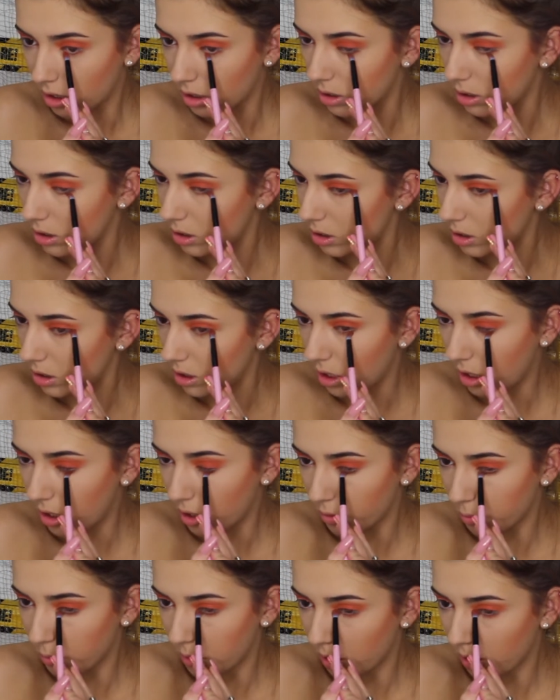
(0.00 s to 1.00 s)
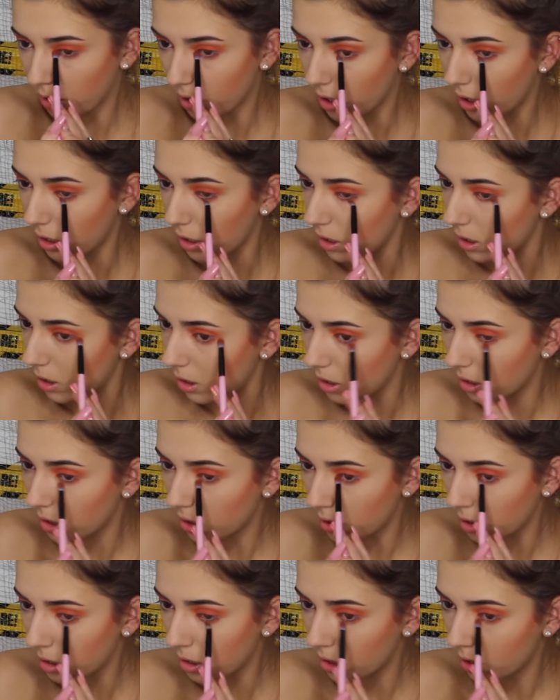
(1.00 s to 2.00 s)
underneath my eye.
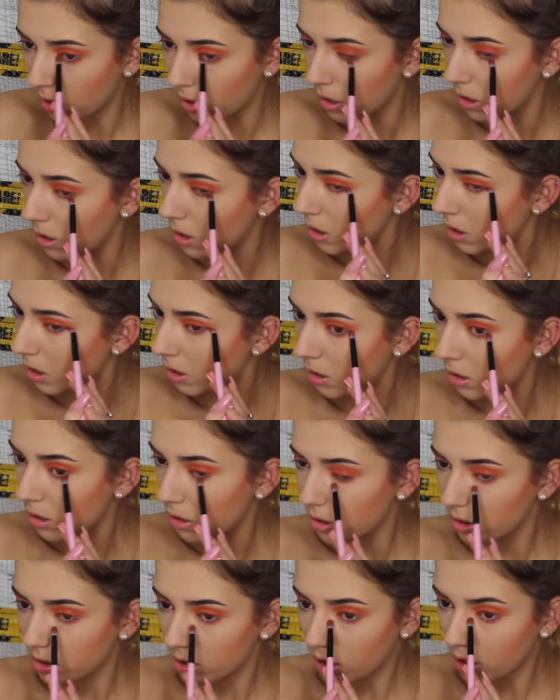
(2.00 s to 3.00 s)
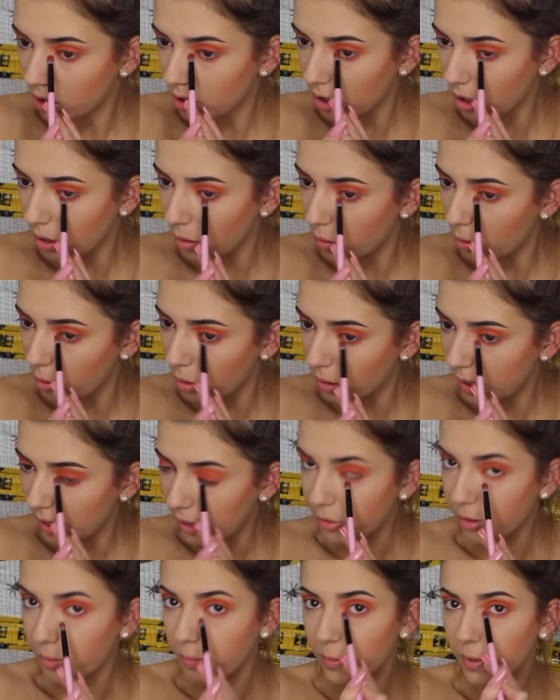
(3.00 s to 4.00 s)
Just going to go all the way
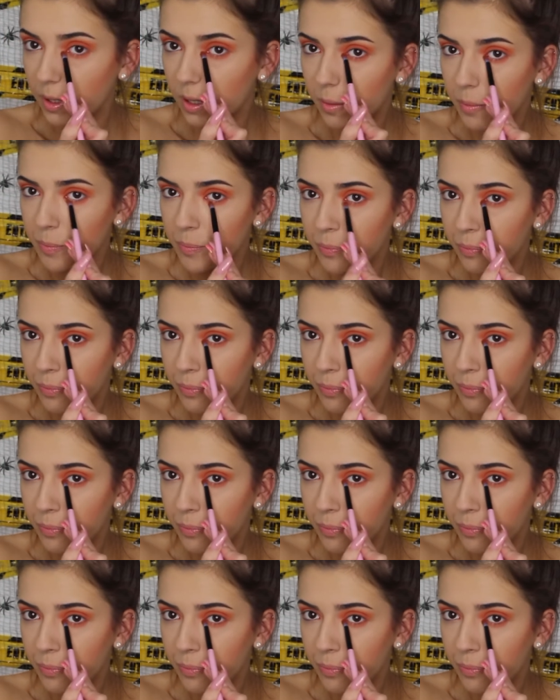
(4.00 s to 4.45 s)
from the